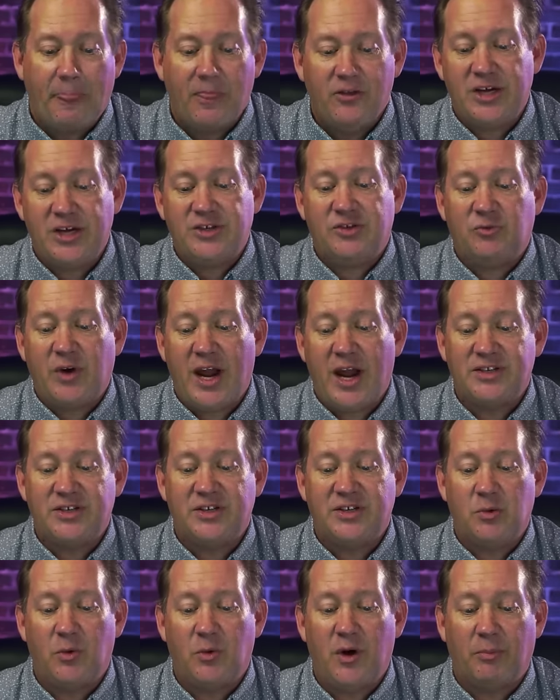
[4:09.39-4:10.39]
Jason Rantz
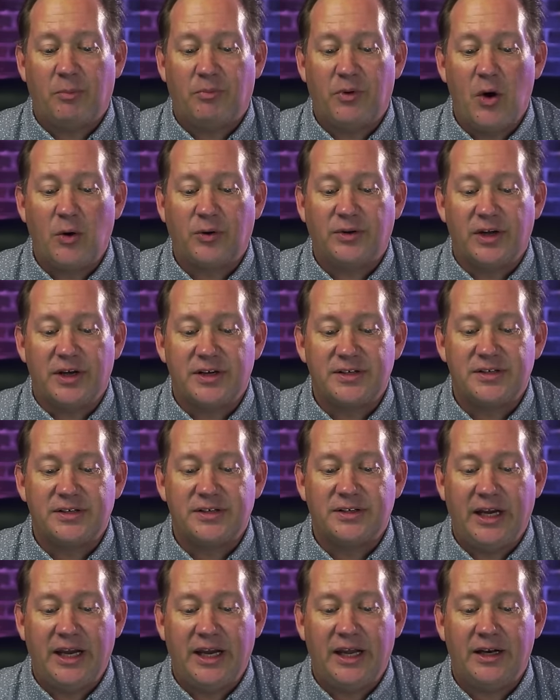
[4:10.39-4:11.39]
is the one that broke
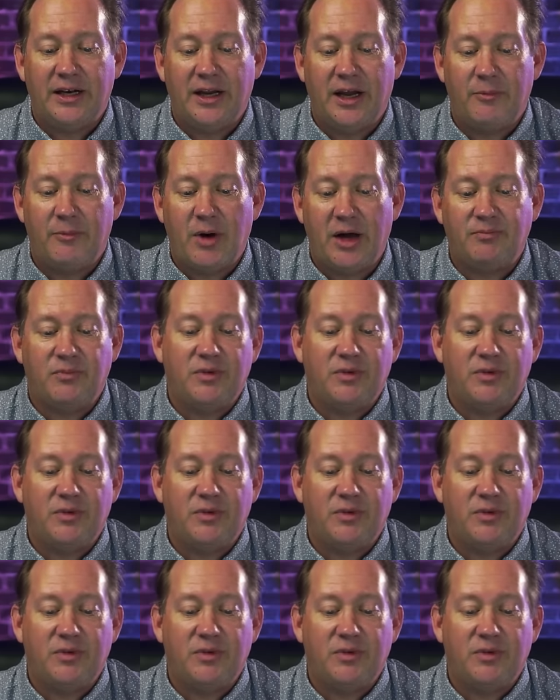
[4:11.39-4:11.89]
this. And